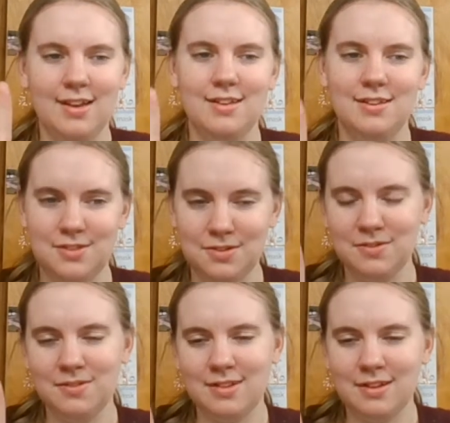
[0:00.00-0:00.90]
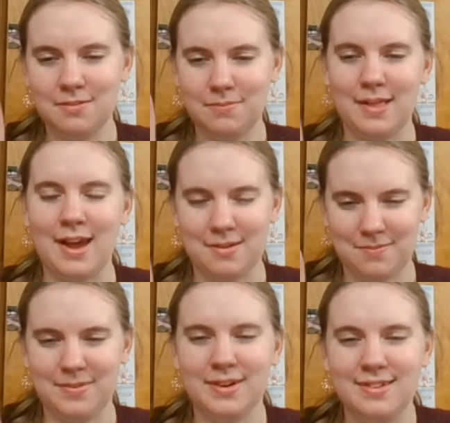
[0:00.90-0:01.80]
2 little
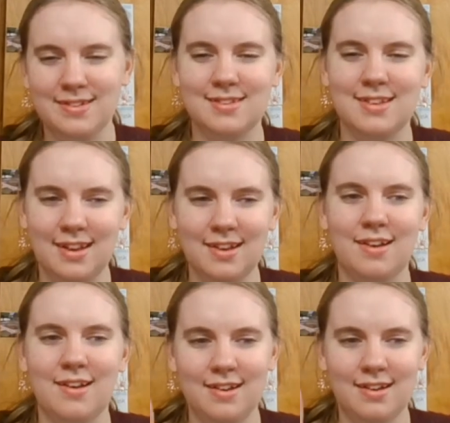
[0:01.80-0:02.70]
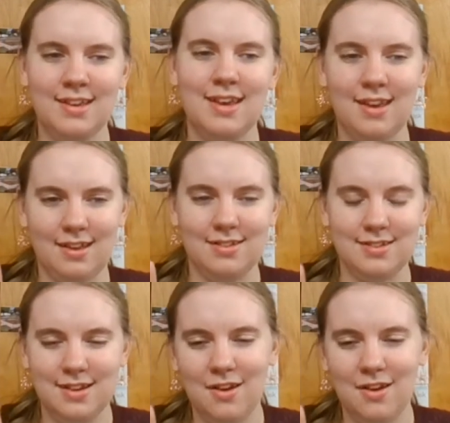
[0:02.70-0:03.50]
blackbirds sitting on a gate.